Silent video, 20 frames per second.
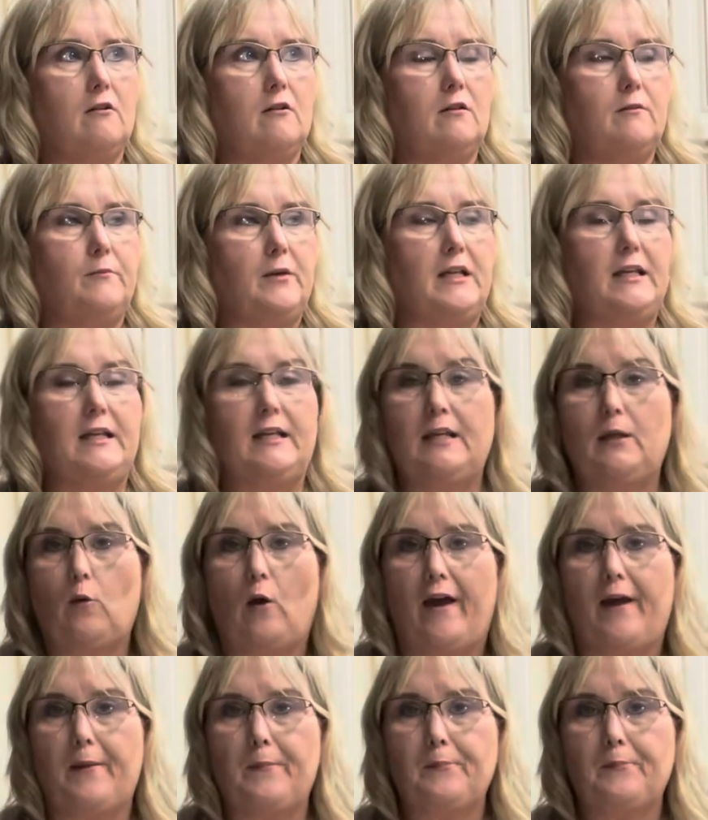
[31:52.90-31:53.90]
but
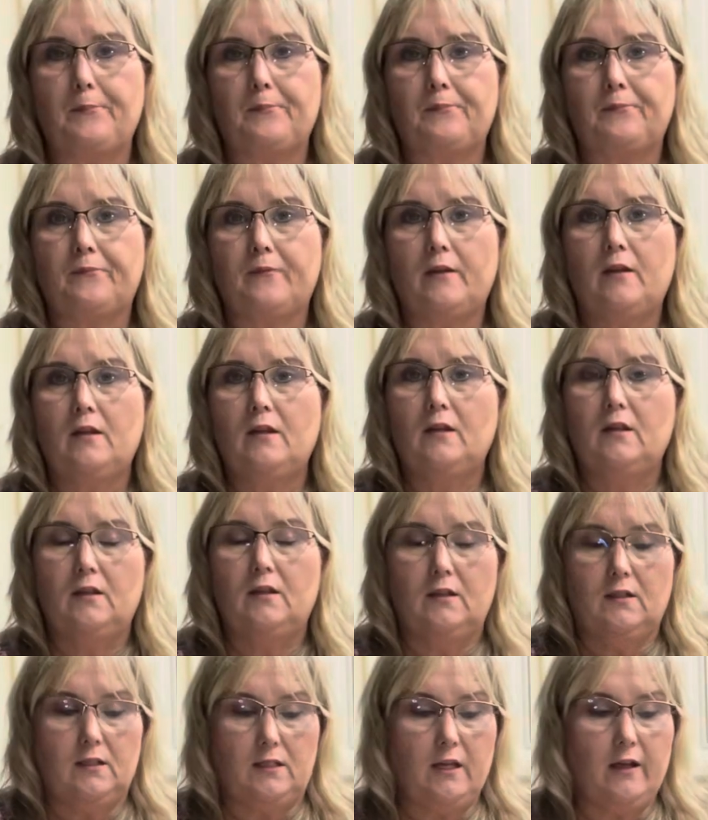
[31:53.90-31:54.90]
anyway,
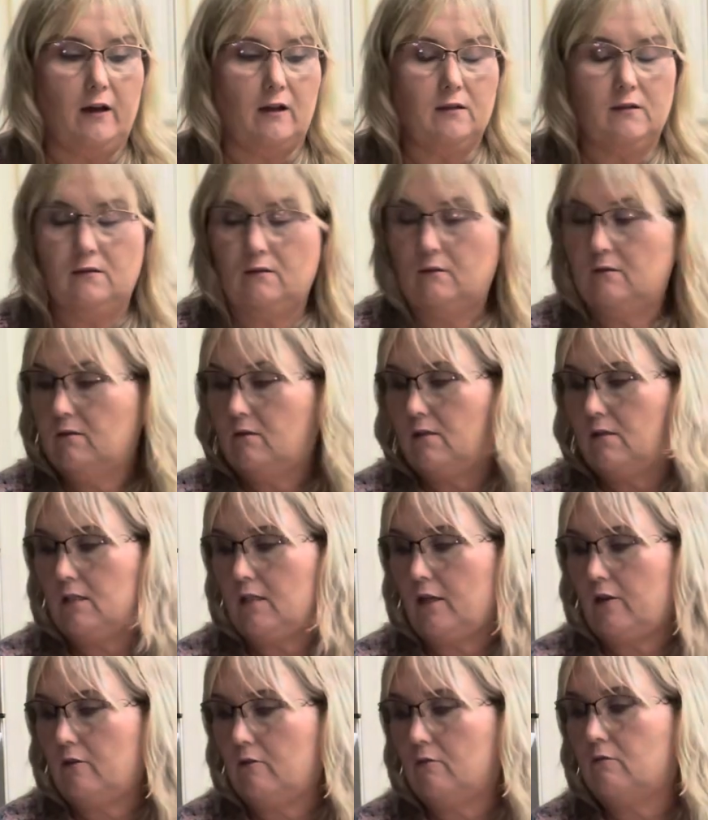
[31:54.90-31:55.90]
yeah.
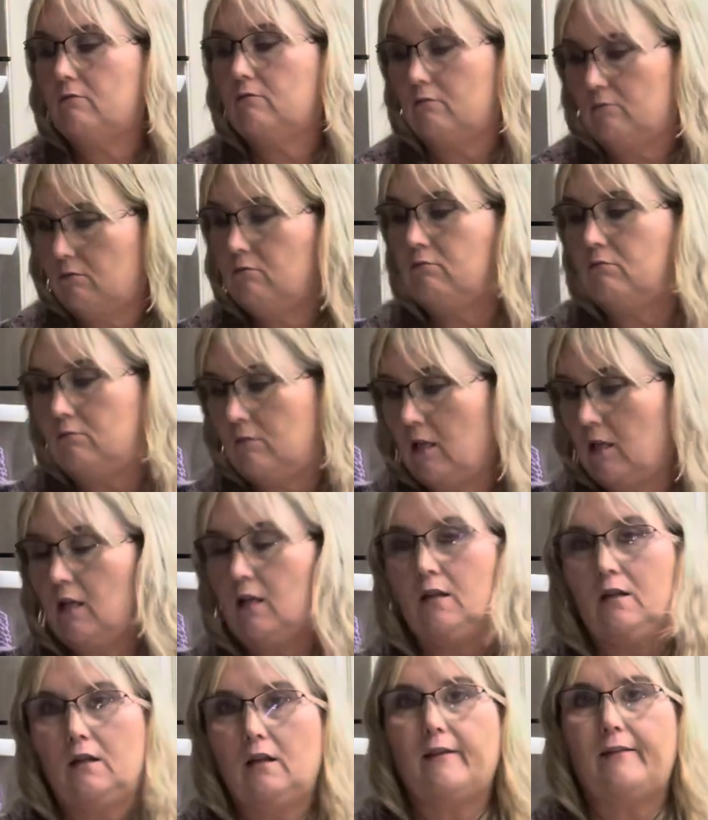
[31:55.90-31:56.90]
So
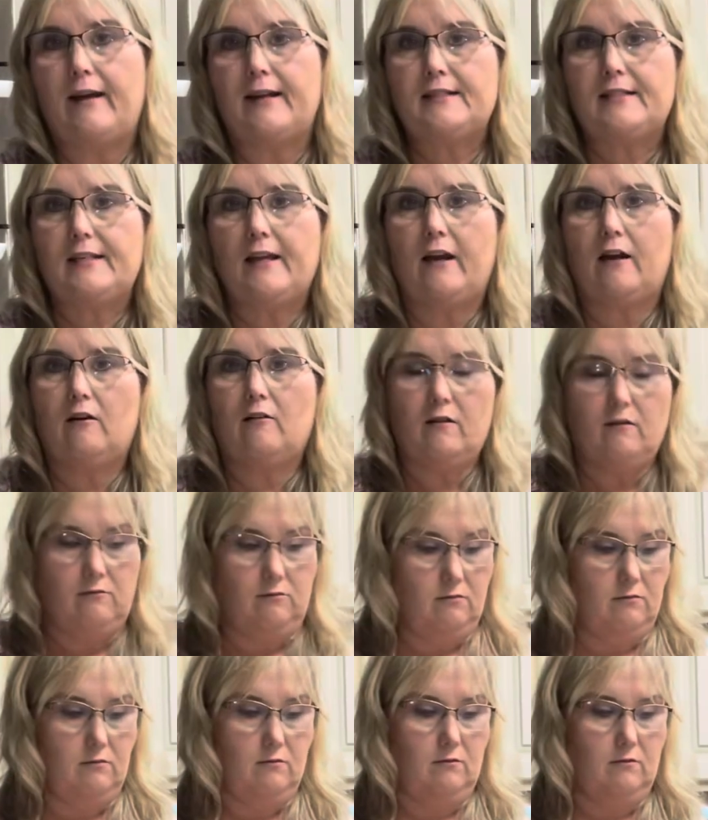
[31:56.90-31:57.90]
that's how
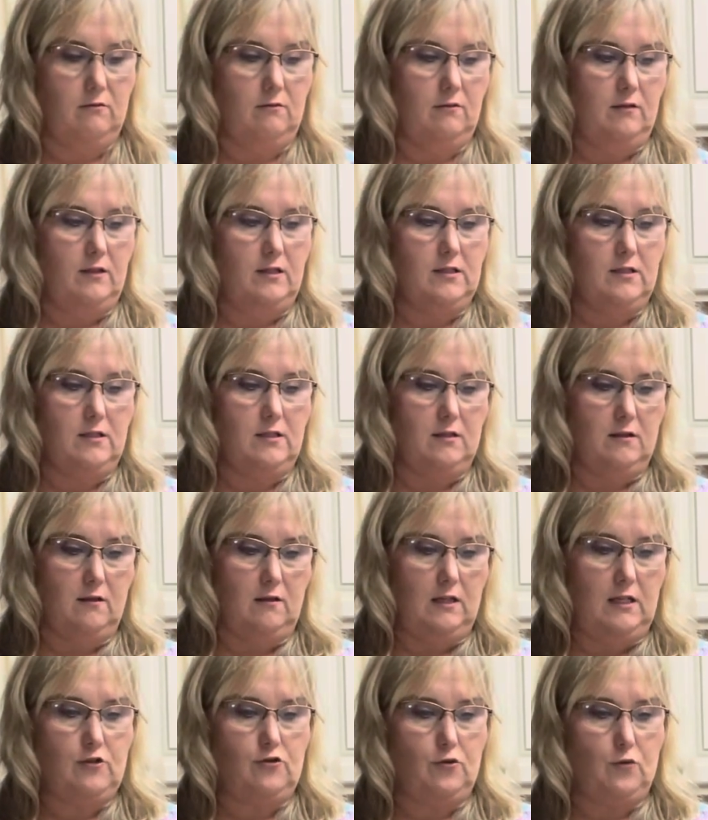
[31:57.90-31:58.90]
this
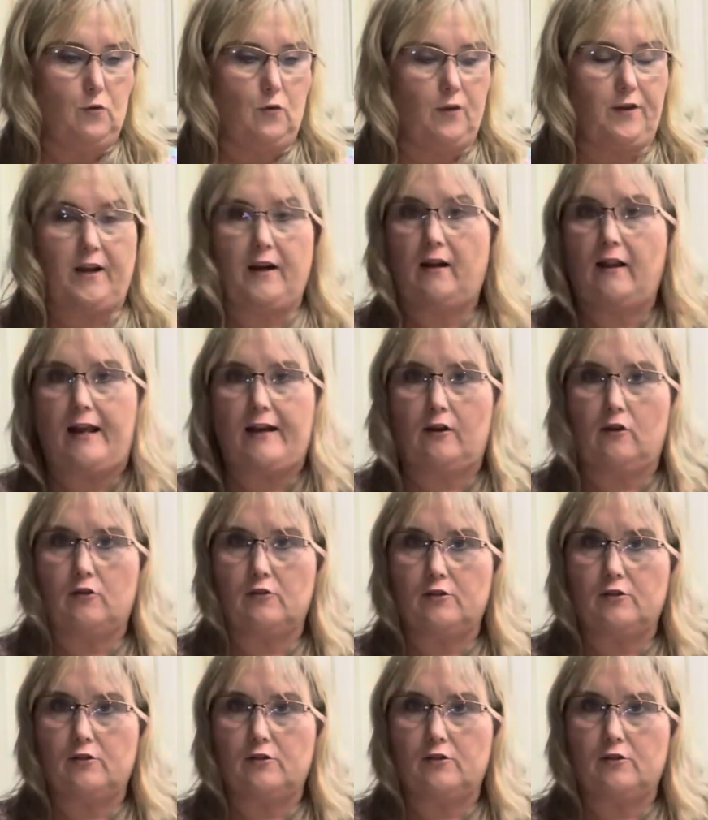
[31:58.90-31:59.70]
Eastern North Carolina girl